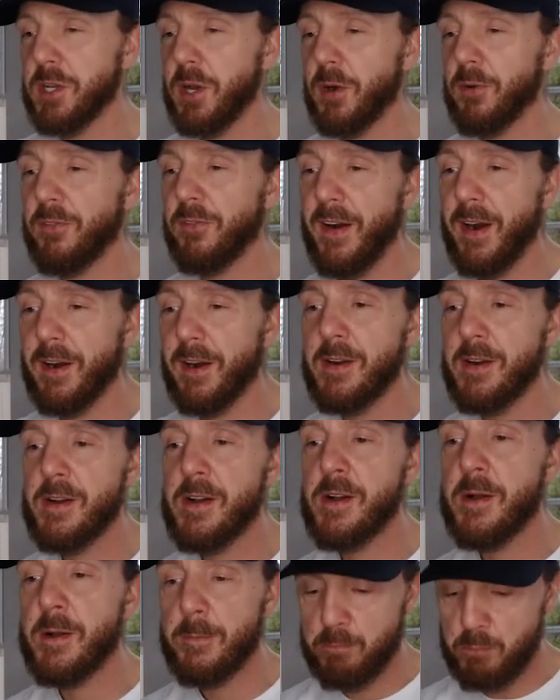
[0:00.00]
so far,
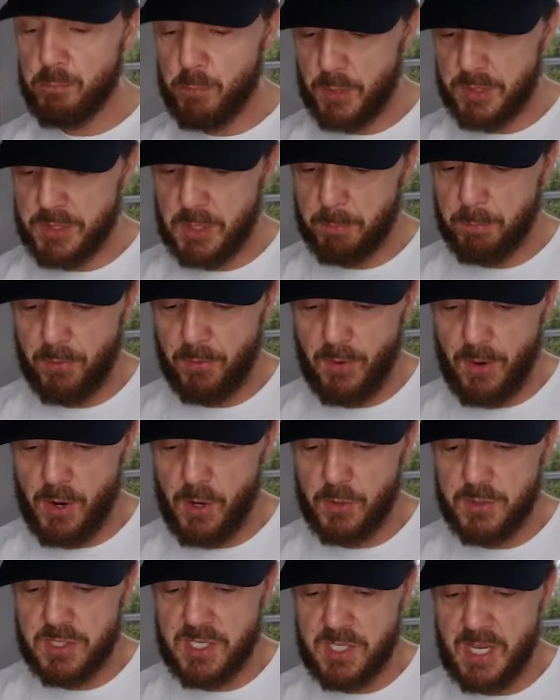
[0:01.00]
but the
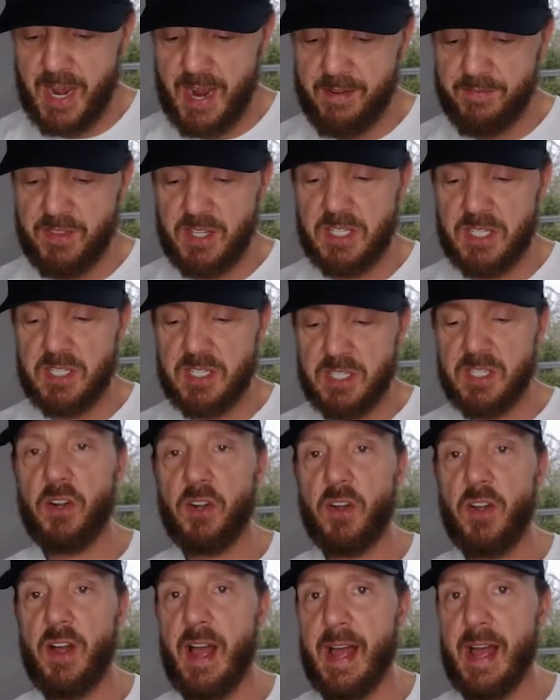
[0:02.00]
Pros have this
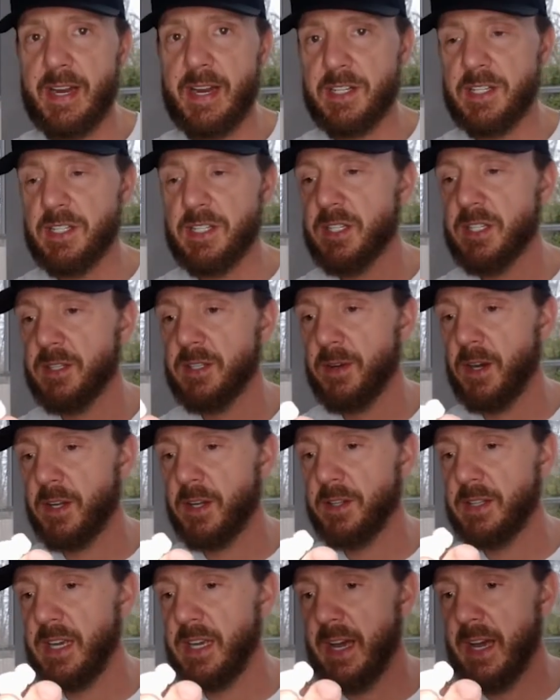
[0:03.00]
little end
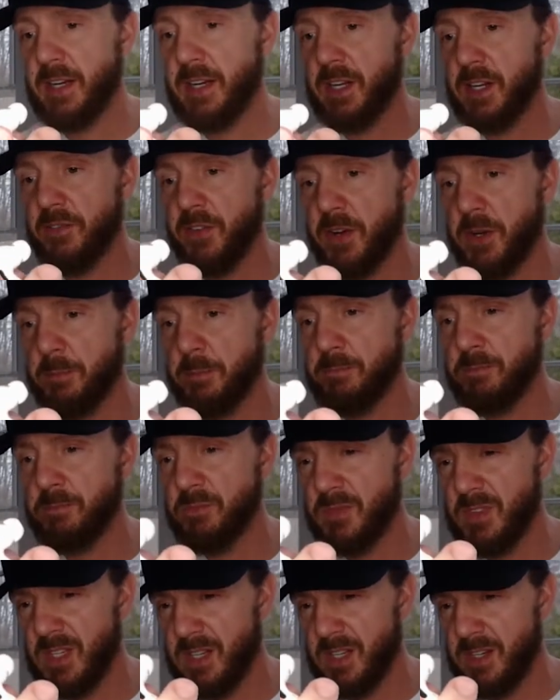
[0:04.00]
on the end of them,
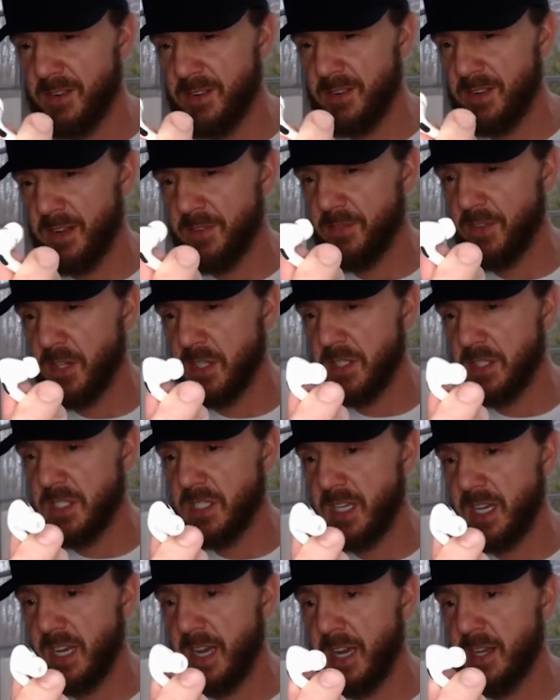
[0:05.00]
if you can
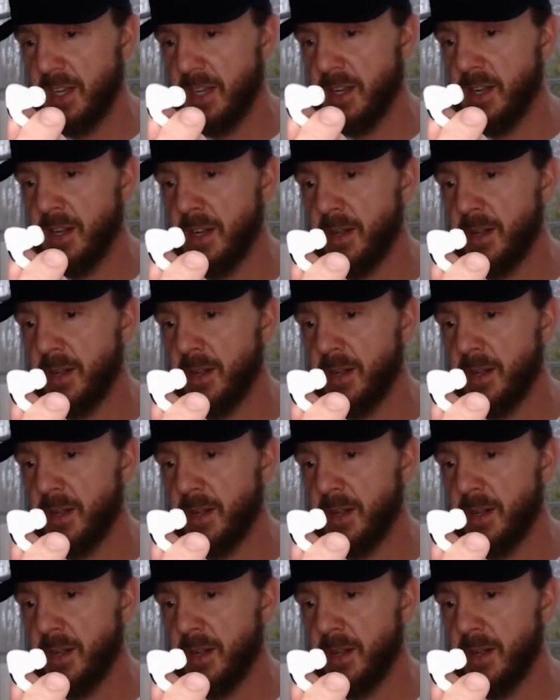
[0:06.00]
see it,